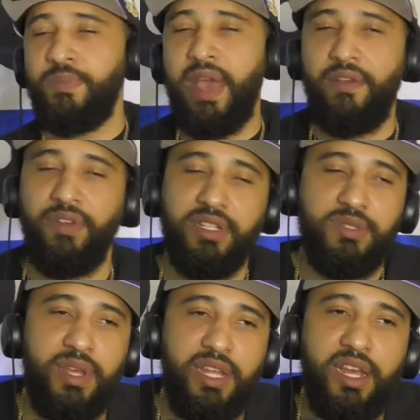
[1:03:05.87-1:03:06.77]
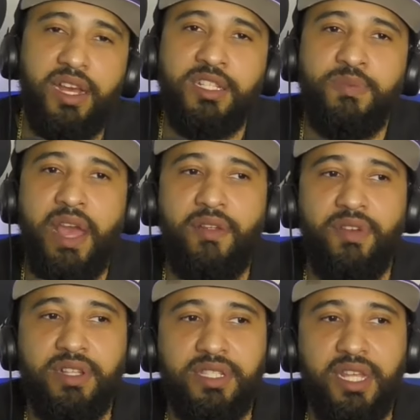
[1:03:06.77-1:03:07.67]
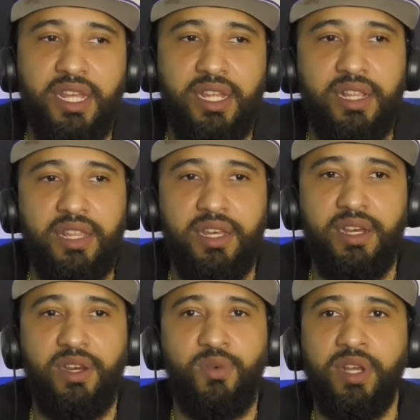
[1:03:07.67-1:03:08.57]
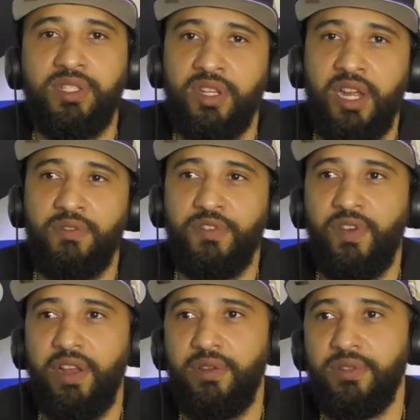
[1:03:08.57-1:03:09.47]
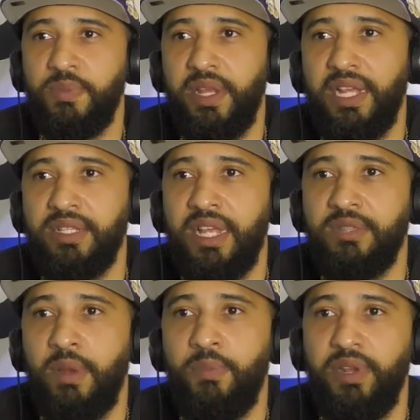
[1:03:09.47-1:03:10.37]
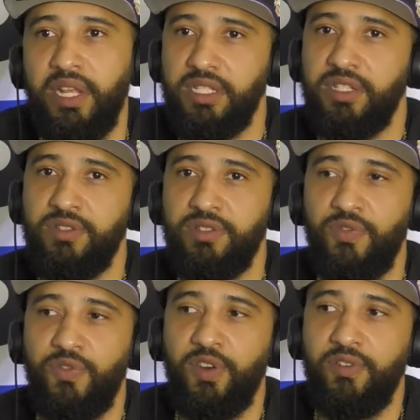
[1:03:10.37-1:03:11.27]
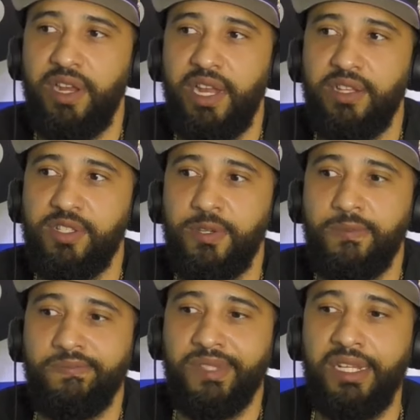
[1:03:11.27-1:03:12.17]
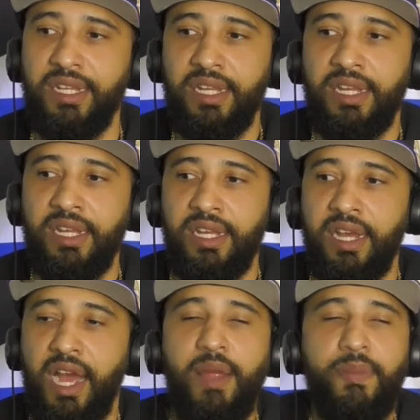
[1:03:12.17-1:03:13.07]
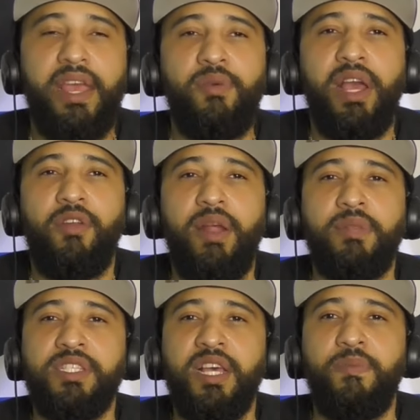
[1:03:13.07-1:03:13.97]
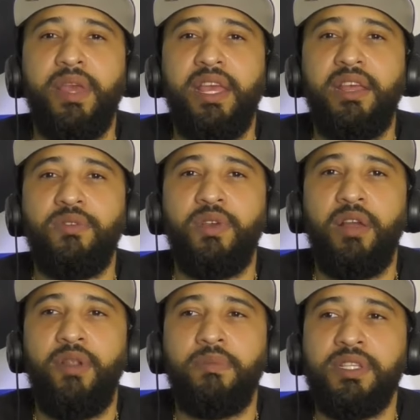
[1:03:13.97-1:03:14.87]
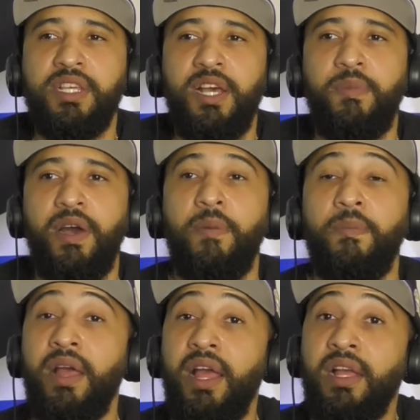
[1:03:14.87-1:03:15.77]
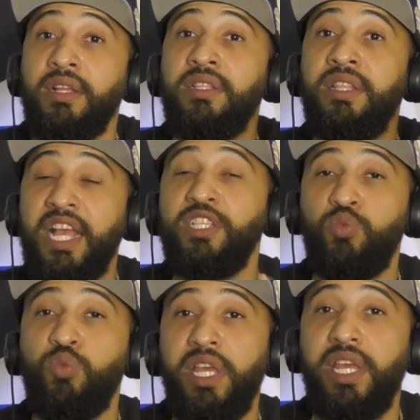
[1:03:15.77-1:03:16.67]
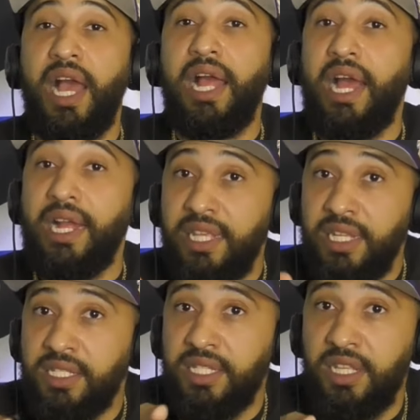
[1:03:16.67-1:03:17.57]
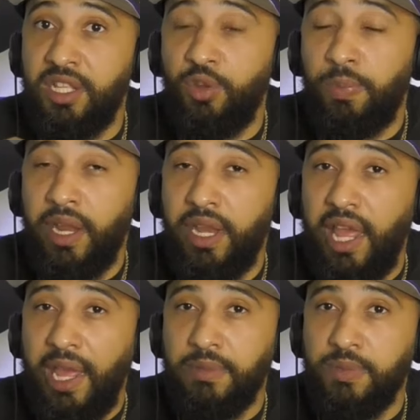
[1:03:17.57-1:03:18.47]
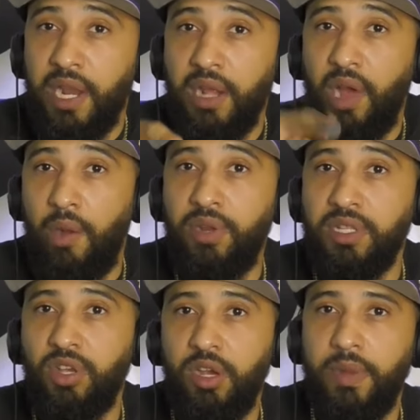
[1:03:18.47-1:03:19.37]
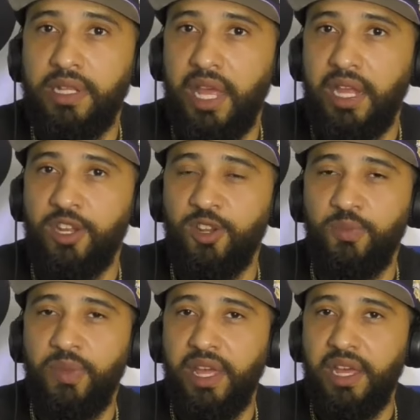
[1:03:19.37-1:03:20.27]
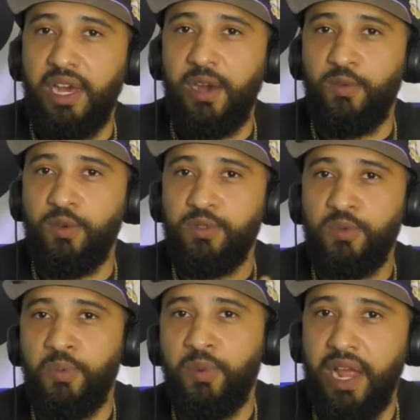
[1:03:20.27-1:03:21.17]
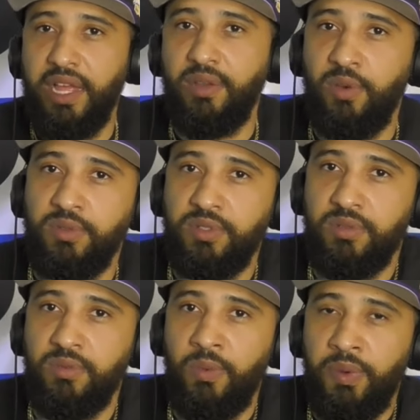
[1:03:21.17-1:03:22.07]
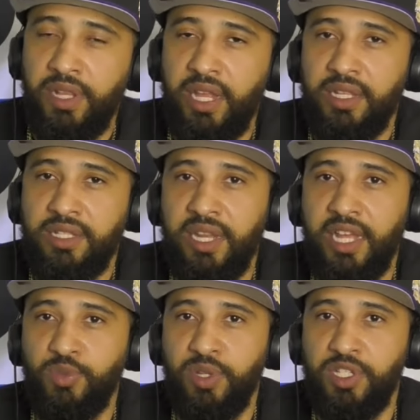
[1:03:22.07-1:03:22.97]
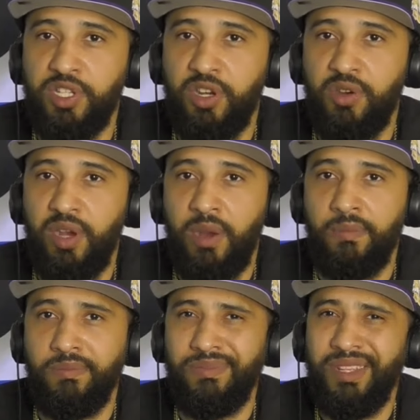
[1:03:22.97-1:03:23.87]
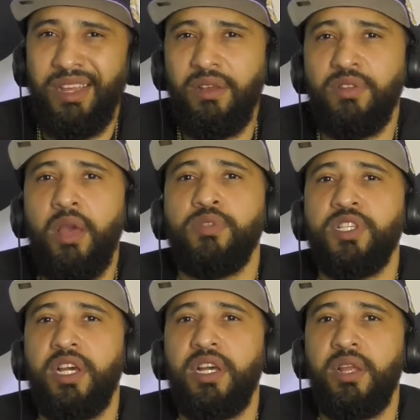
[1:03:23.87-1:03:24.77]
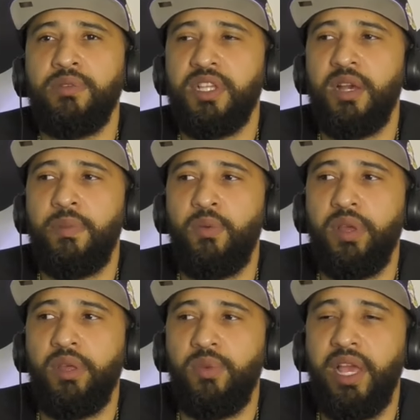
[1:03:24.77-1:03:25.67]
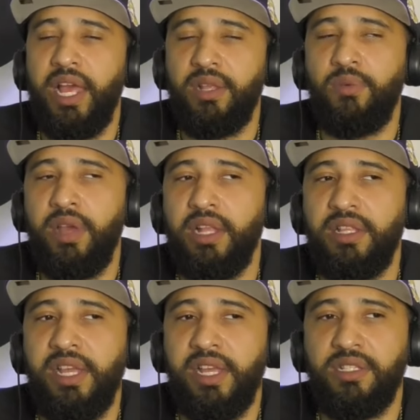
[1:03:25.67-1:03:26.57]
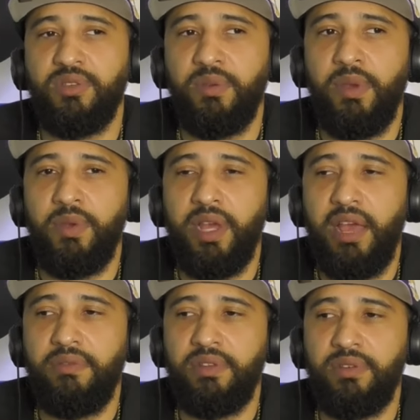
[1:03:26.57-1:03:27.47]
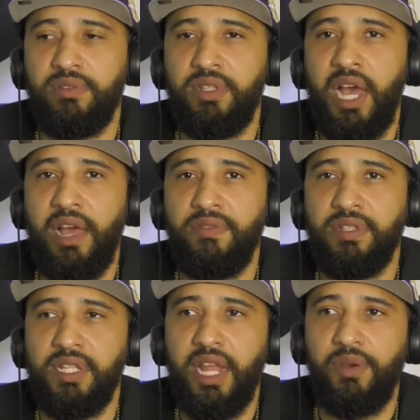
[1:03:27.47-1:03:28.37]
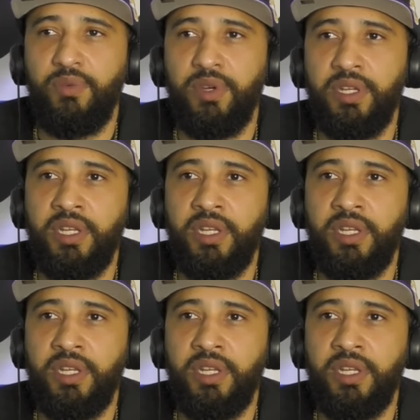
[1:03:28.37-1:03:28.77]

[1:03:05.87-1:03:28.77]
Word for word: Mavericks, man. Nuggets Mavericks in the Western Conference Finals, man. That's that's my prediction so far right now. So, all right, man, we gotta wrap this up, man. We gotta wrap this up. Um, next week, I I did see the new Planet of the Apes, but I, I want to talk about that a little bit. Um, we'll we'll probably we'll we'll put that into next week's show. Um, it was it was good. It was good, but we we got we got to dig into it, man. We got to have a little dive into that one.